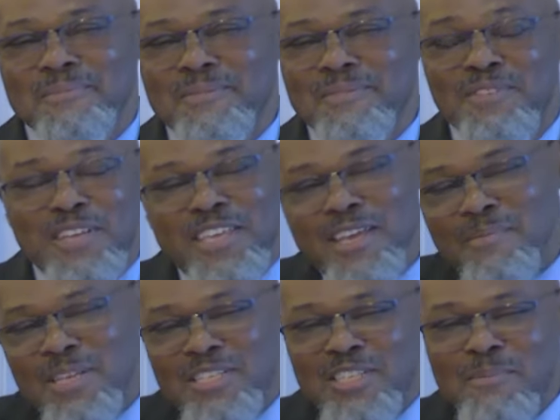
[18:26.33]
"Forgive
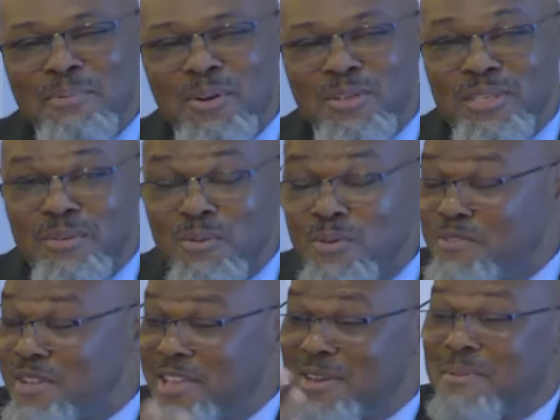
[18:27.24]
me," to the person, we
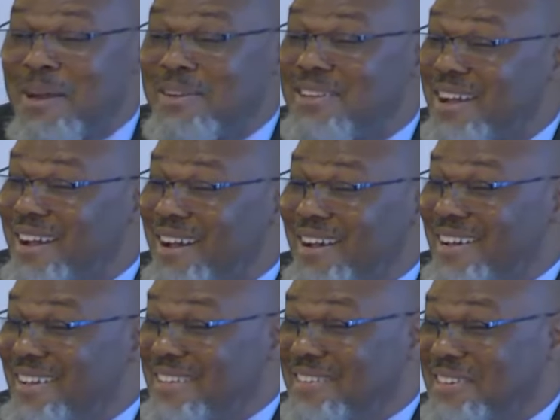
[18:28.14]
forget about
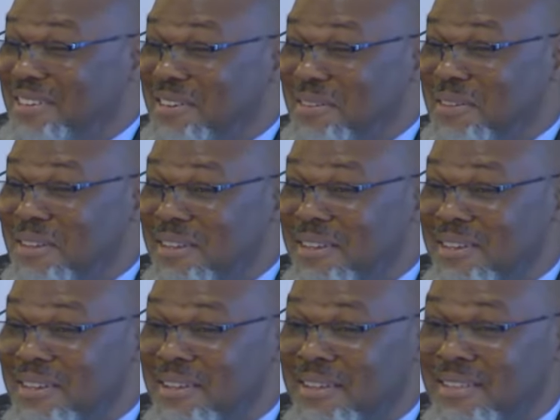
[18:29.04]
God. You know?
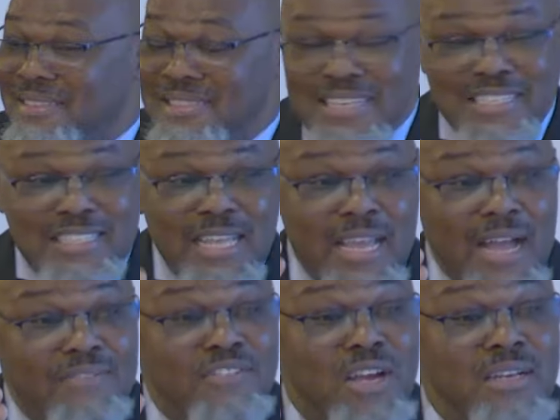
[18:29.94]
This thing
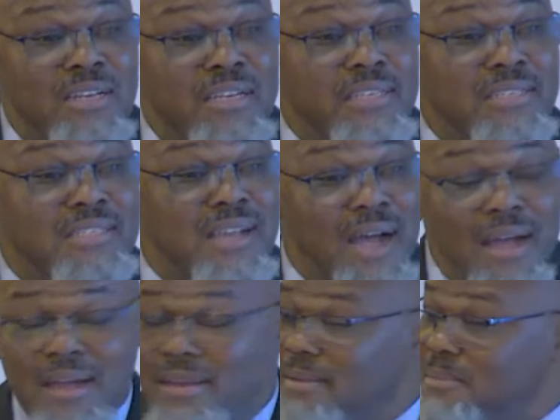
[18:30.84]
I've done against
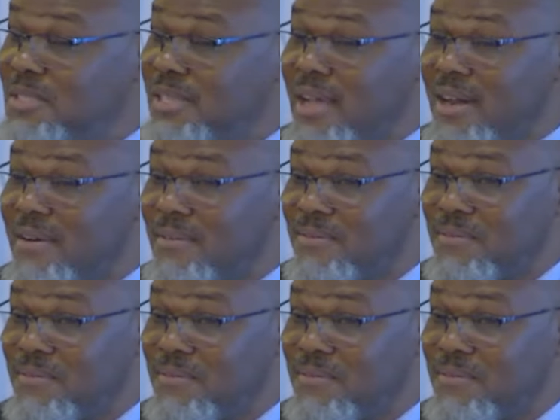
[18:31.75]
God himself.